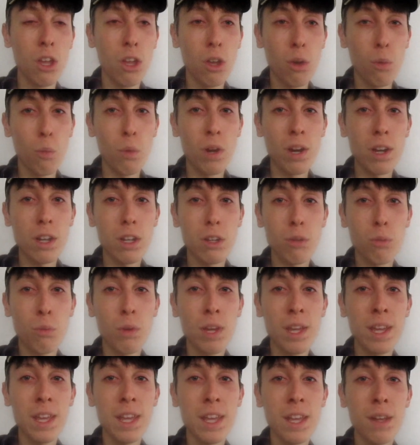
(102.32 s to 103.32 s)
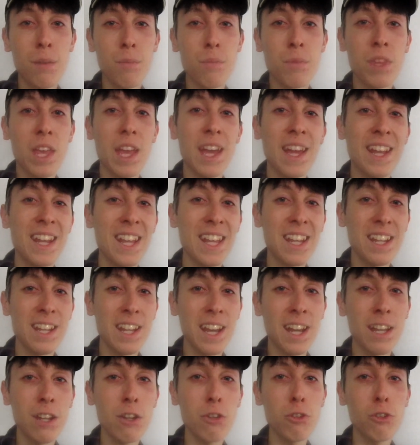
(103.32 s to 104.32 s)
walked away, and at
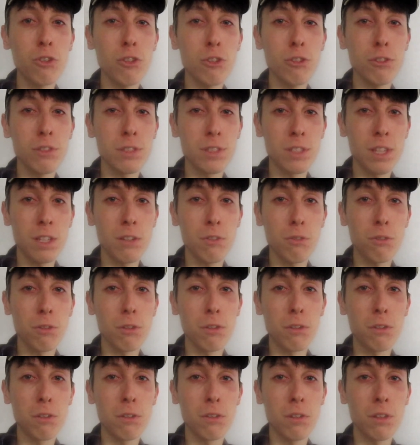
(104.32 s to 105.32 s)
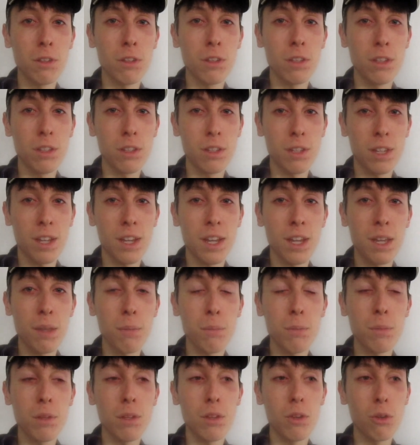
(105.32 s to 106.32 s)
9:02 Central
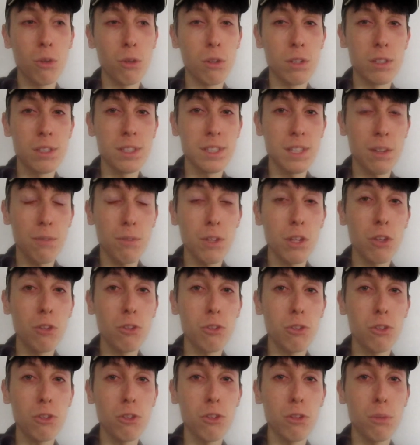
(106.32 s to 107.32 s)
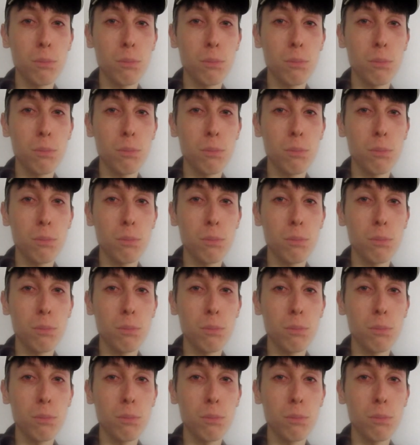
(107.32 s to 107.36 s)
Time, or 7:02